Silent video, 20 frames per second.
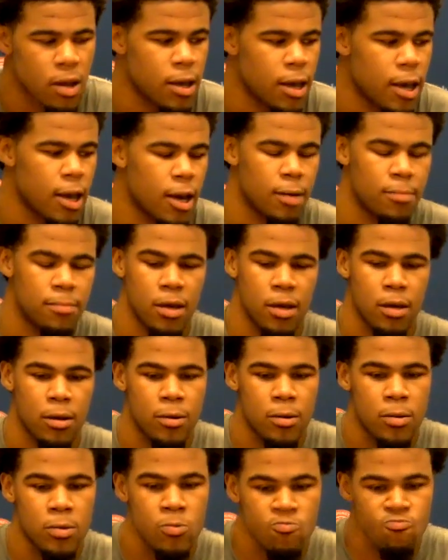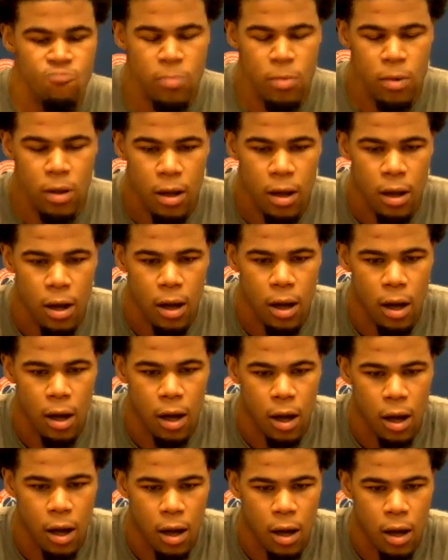Yeah, I mean,
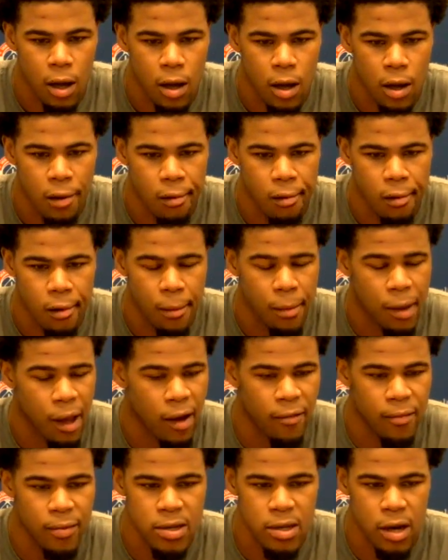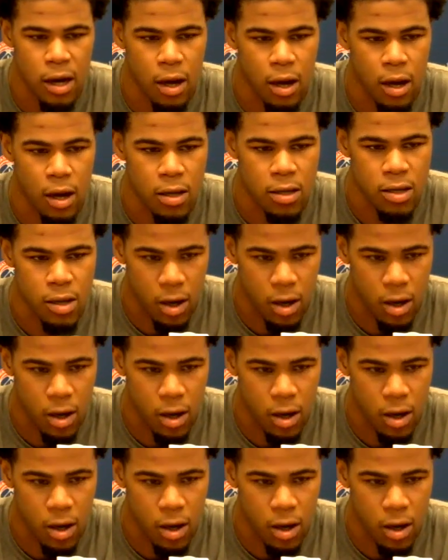uh, I mean, I've been ta- uh,